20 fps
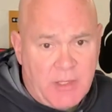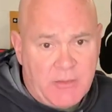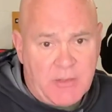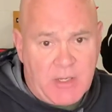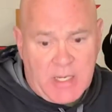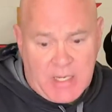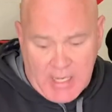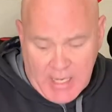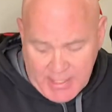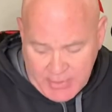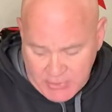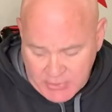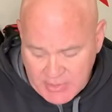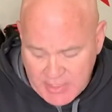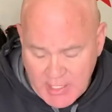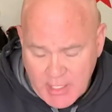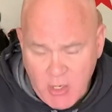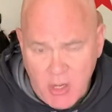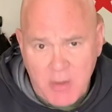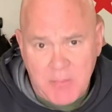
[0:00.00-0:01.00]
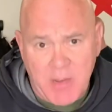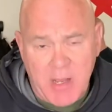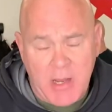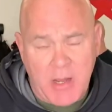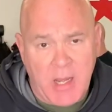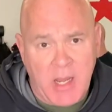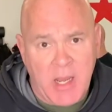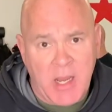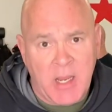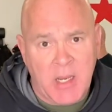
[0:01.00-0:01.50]
then a guy could get on my
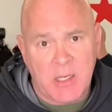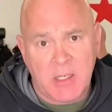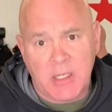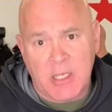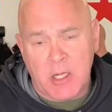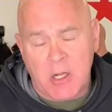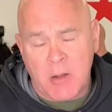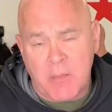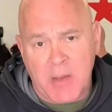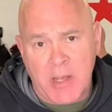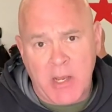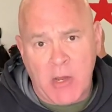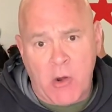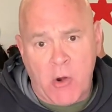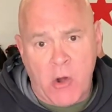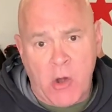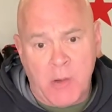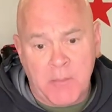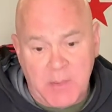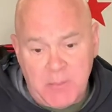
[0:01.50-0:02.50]
hand, get on my arm,